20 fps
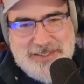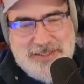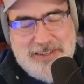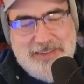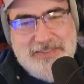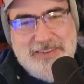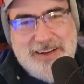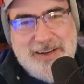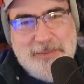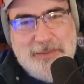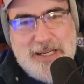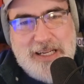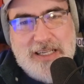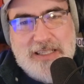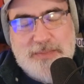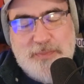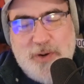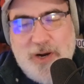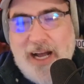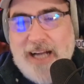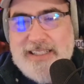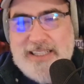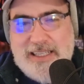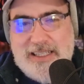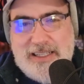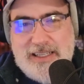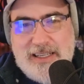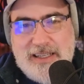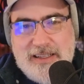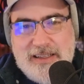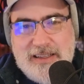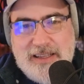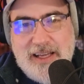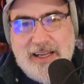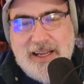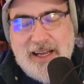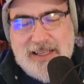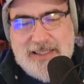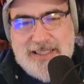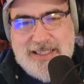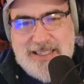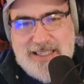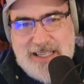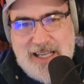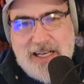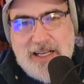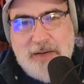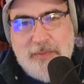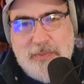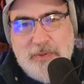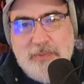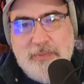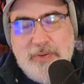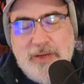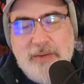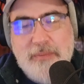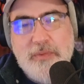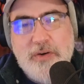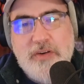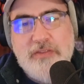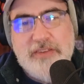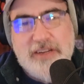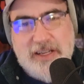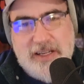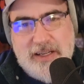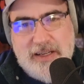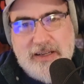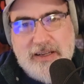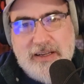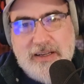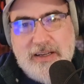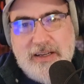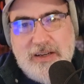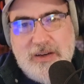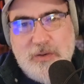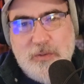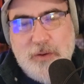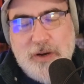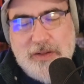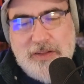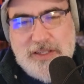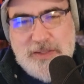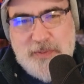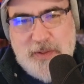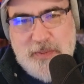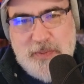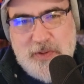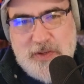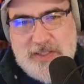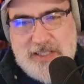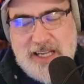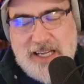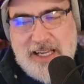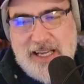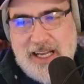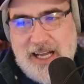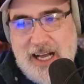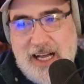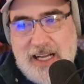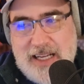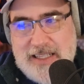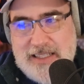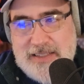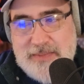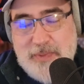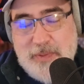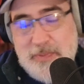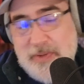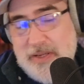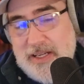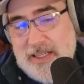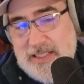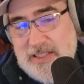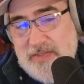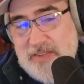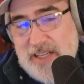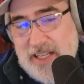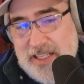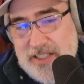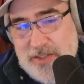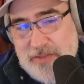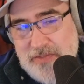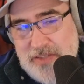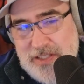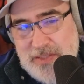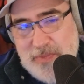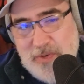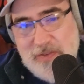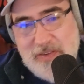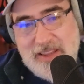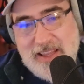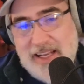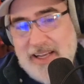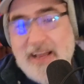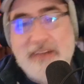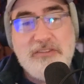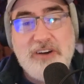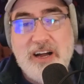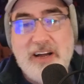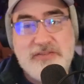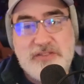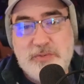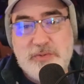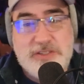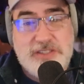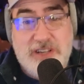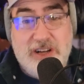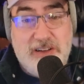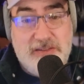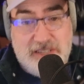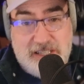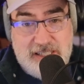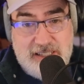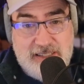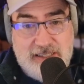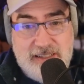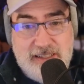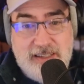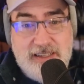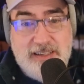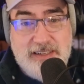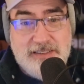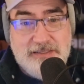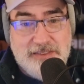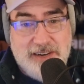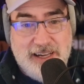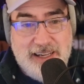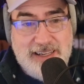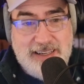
really funny because practically they got to set up a B movie where these people are taking eyes, but because of the nature of this movie, they never have to resolve it, right?